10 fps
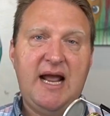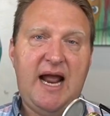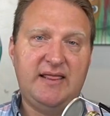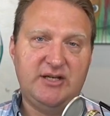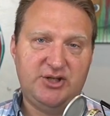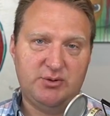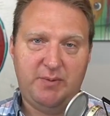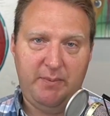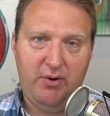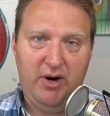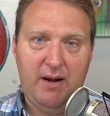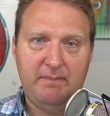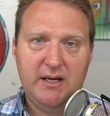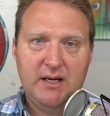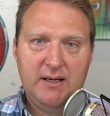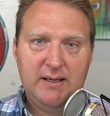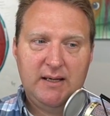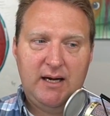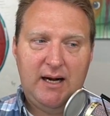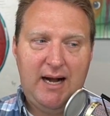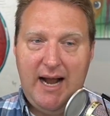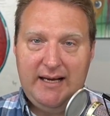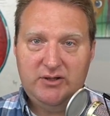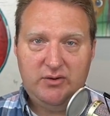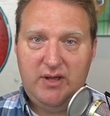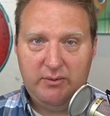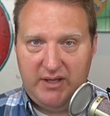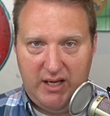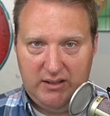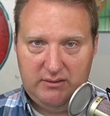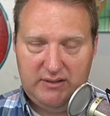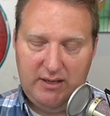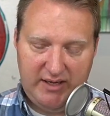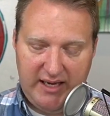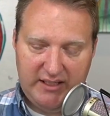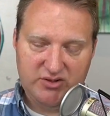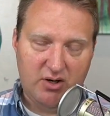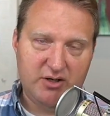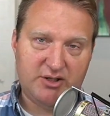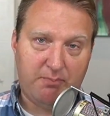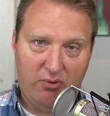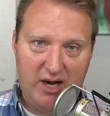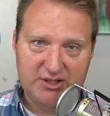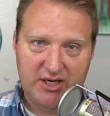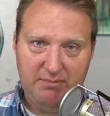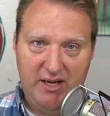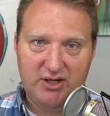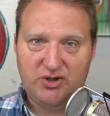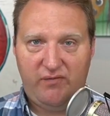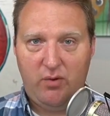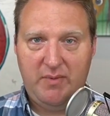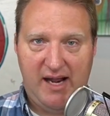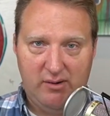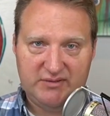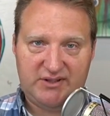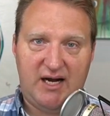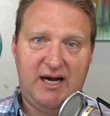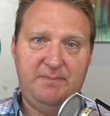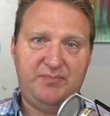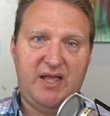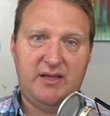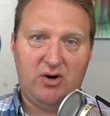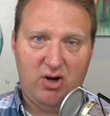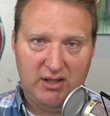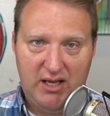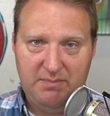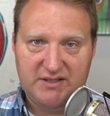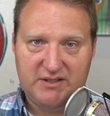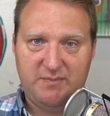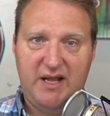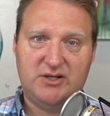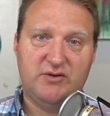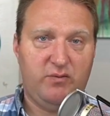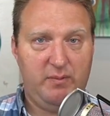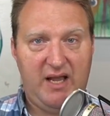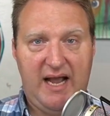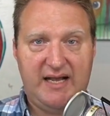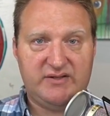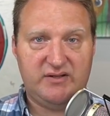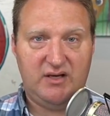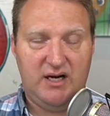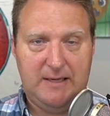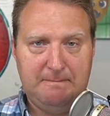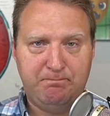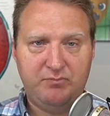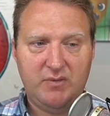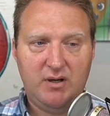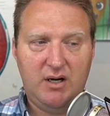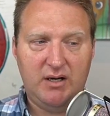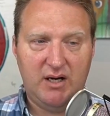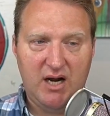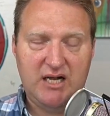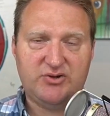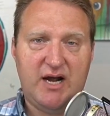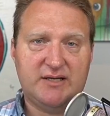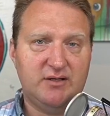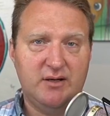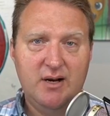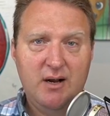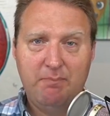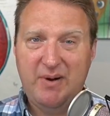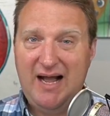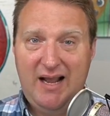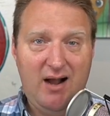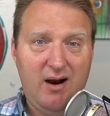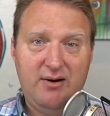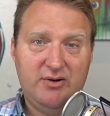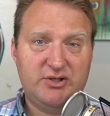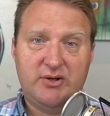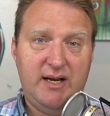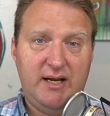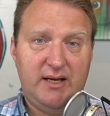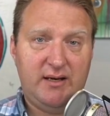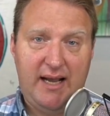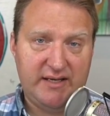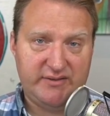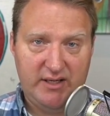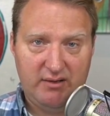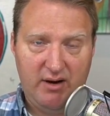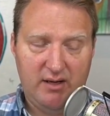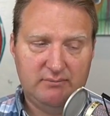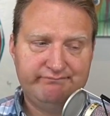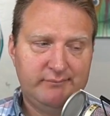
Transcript: And then she was promoted up. I didn't do that with Katie. Now, Katie started as a project manager for me outside and then an online business manager for me as um, a, a contractor, but I hired her straight in as an integrator.